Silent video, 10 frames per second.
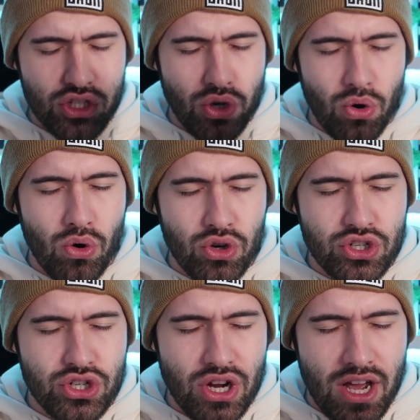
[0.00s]

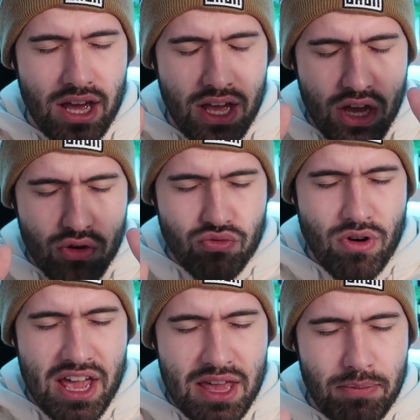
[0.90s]
torture,
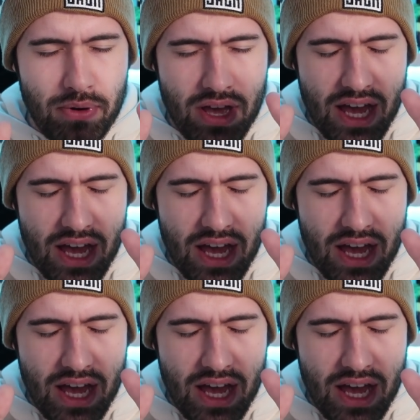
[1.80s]
rape